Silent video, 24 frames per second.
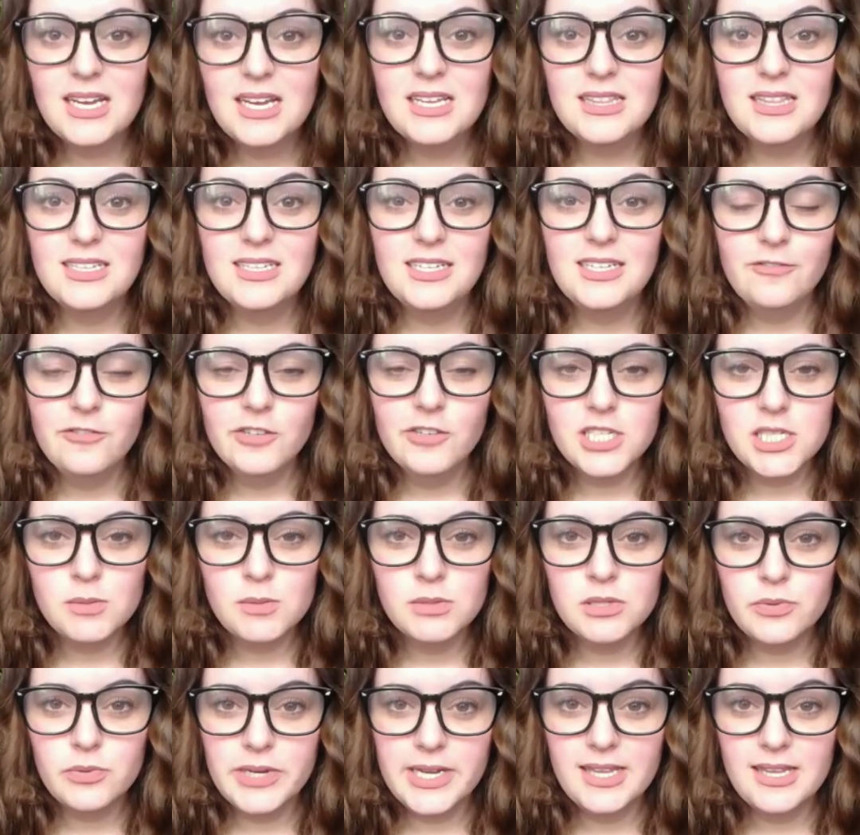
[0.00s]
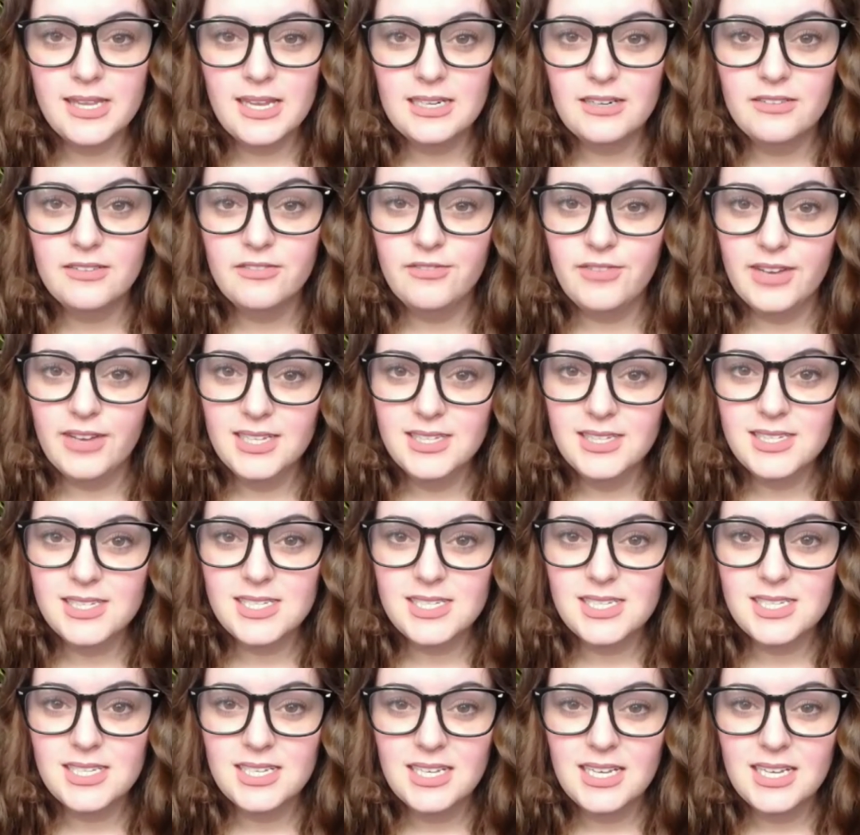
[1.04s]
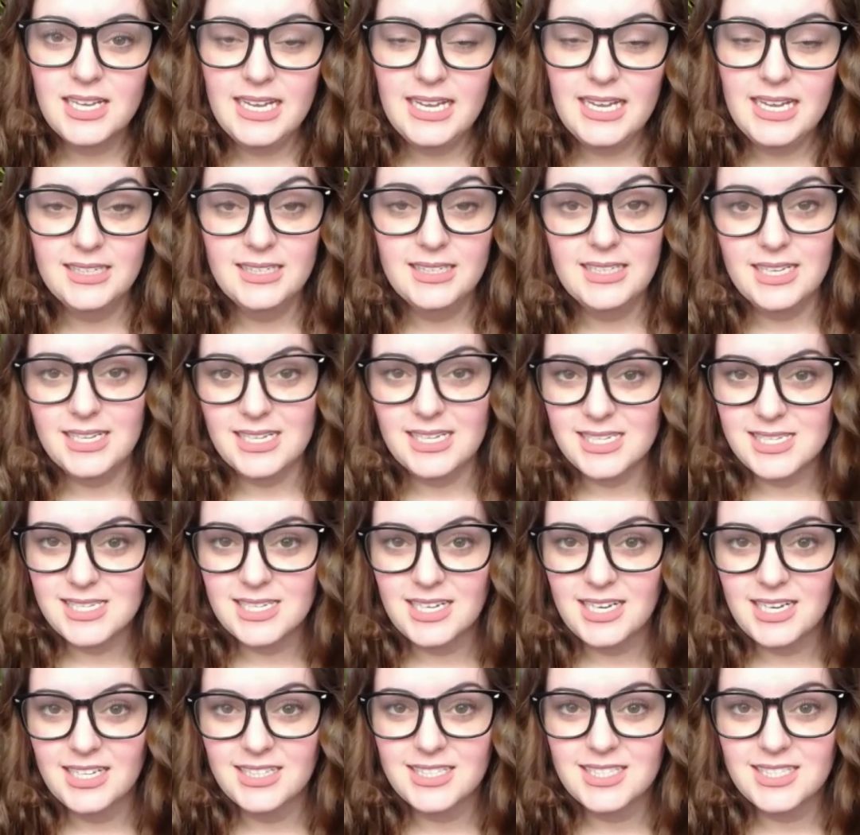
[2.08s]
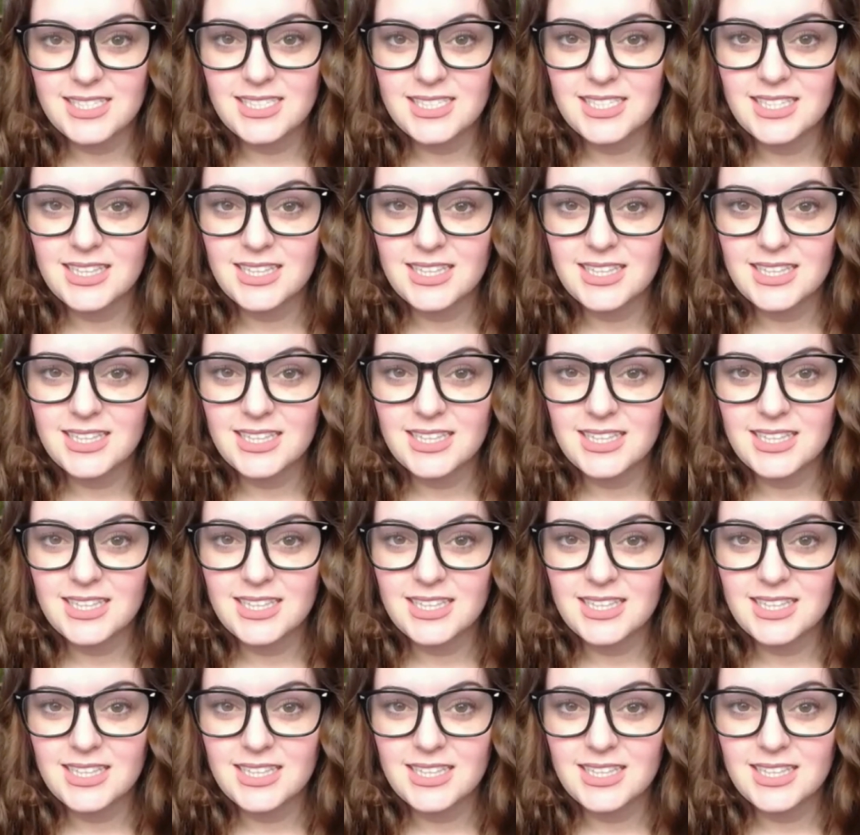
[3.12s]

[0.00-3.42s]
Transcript: The difference between an event and an incident.